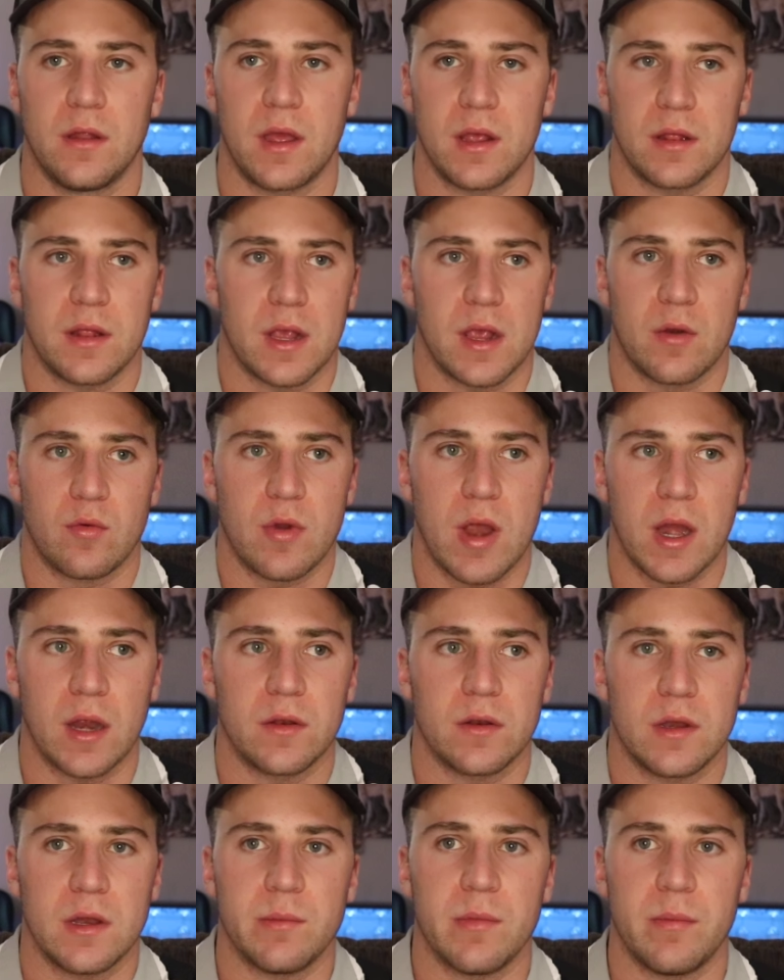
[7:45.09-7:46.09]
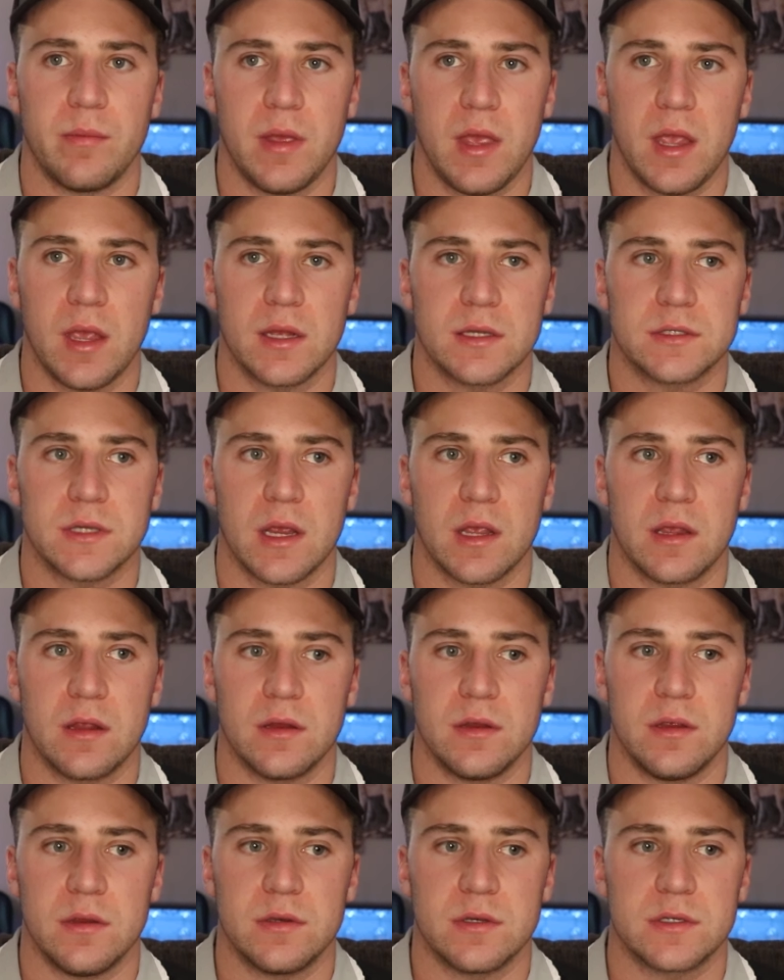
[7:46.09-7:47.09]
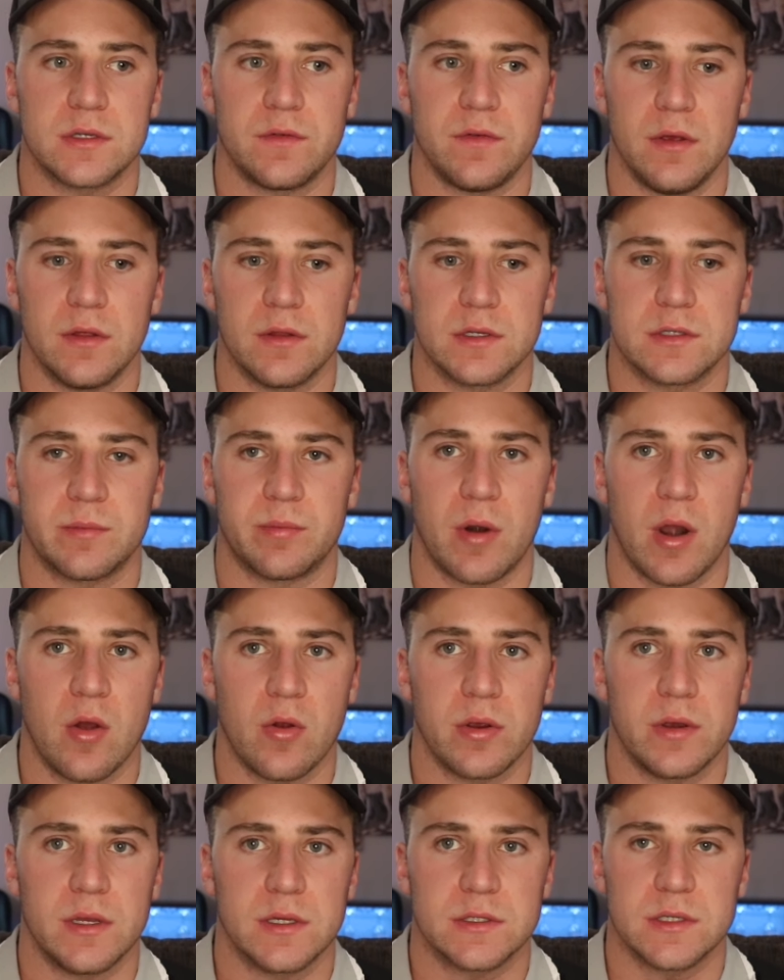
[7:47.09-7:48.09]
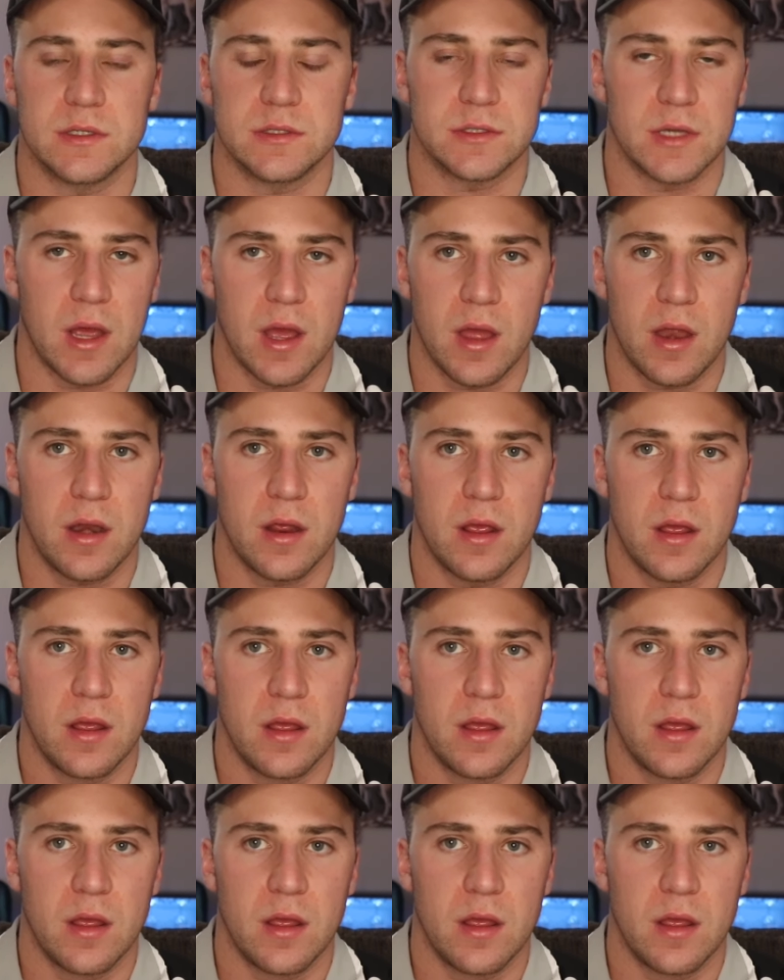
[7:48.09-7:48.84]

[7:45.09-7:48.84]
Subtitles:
Like a regular human being. It's like you just feel this brokenness inside.